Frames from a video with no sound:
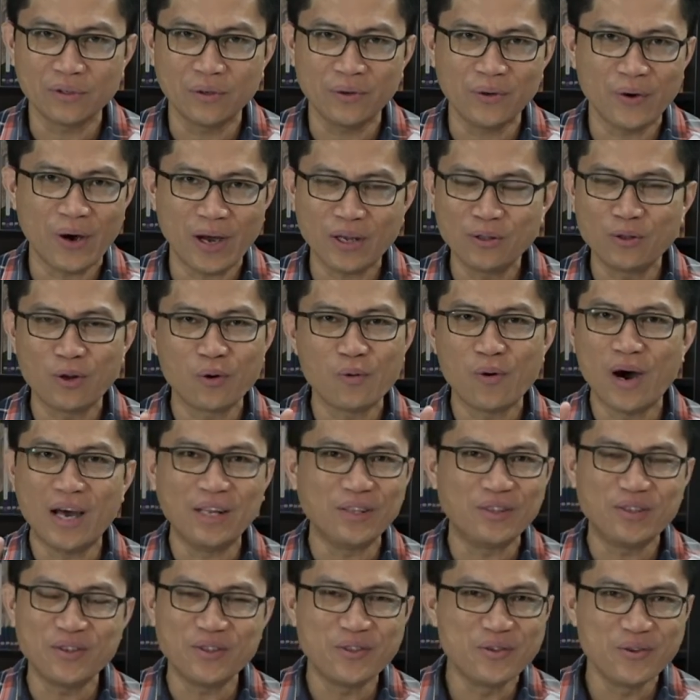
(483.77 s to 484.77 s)
You know, I don't
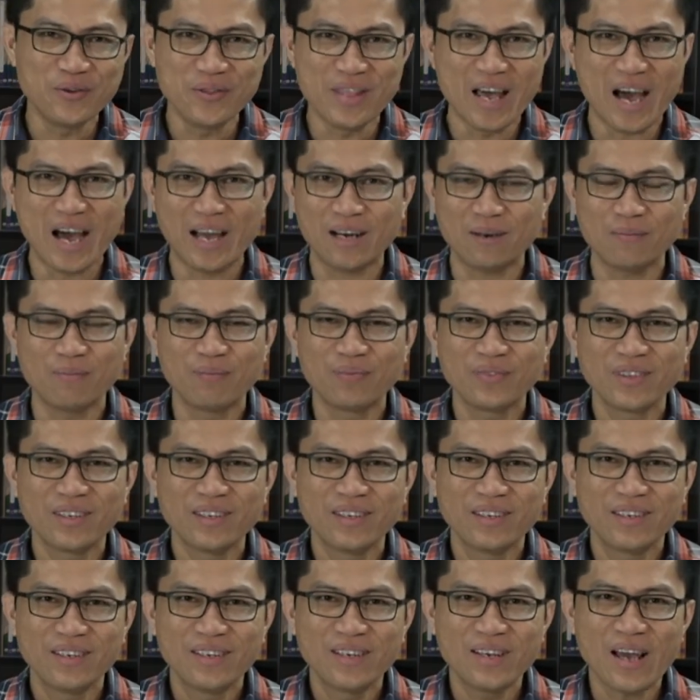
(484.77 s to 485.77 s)
want to do that.
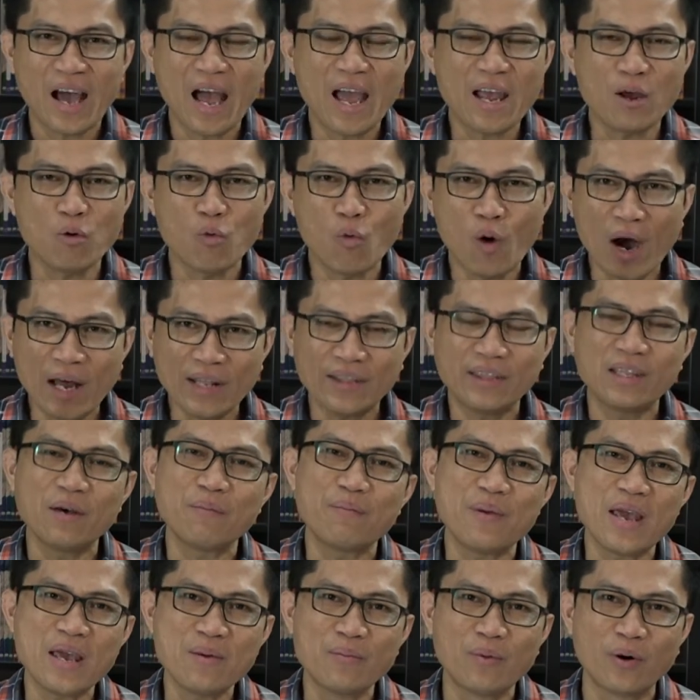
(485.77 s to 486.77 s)
I want the
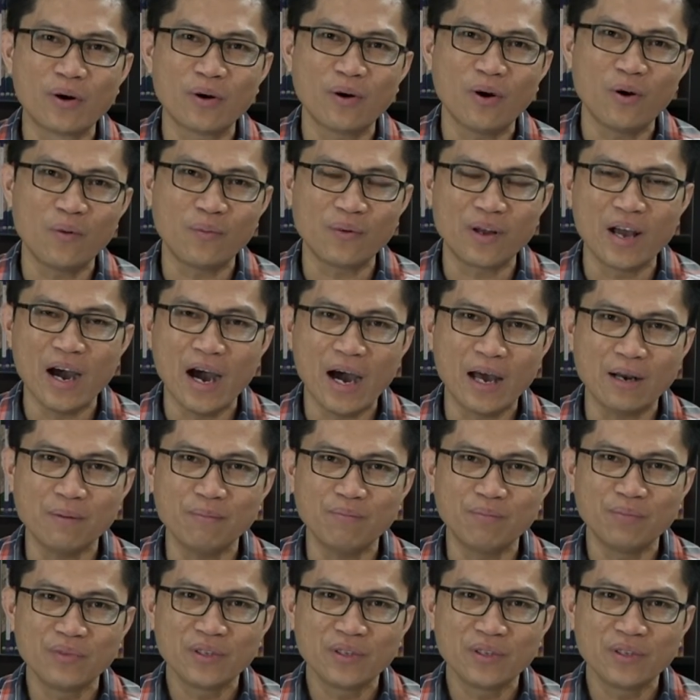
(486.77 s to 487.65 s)
favor of God.